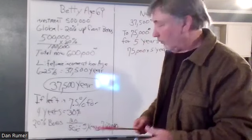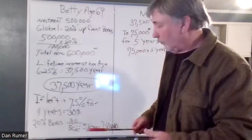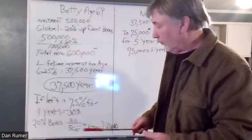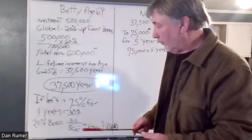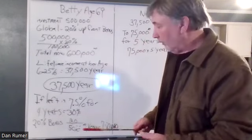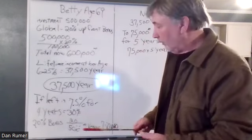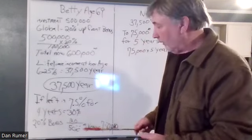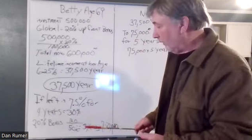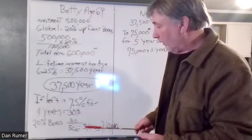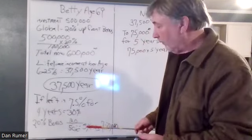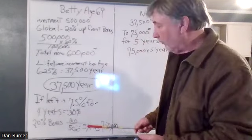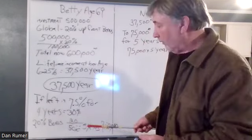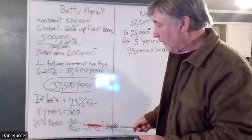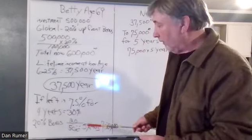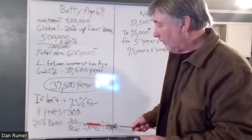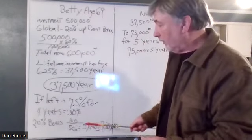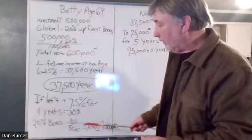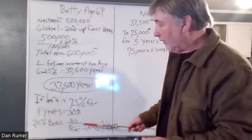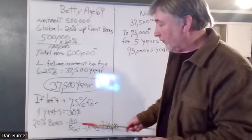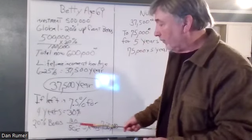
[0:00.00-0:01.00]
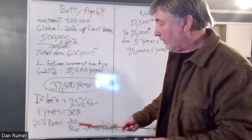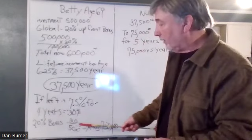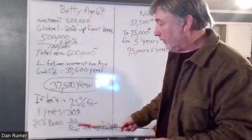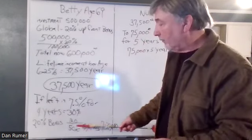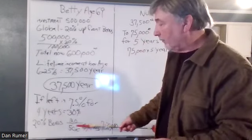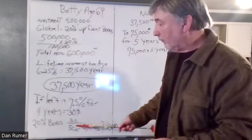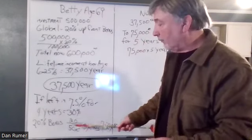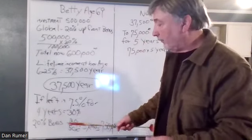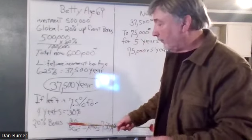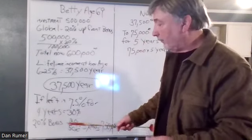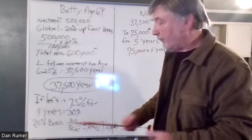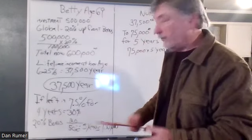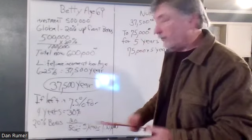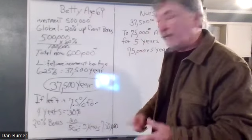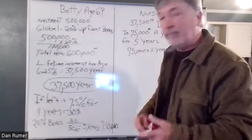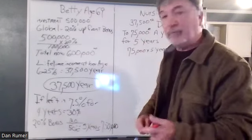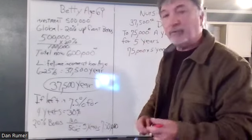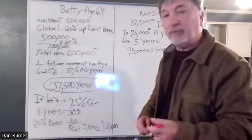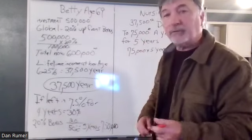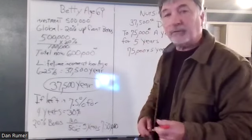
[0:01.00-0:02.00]
you would that would end up being
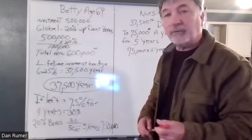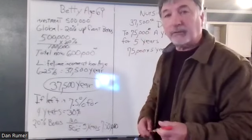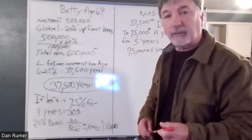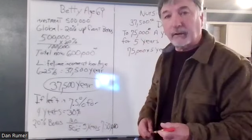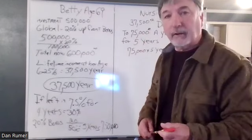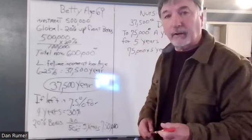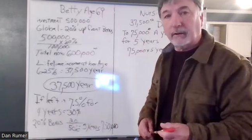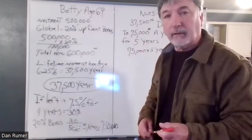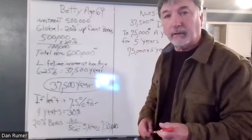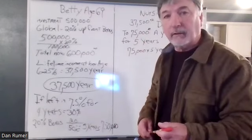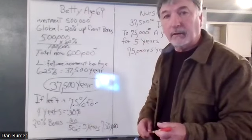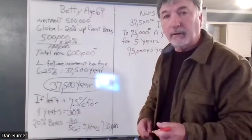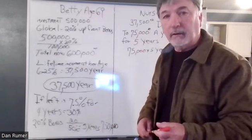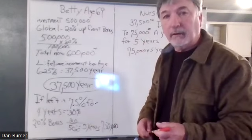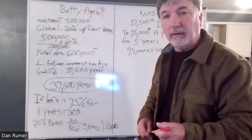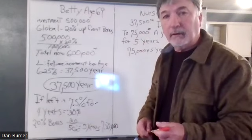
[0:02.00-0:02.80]
fifty percent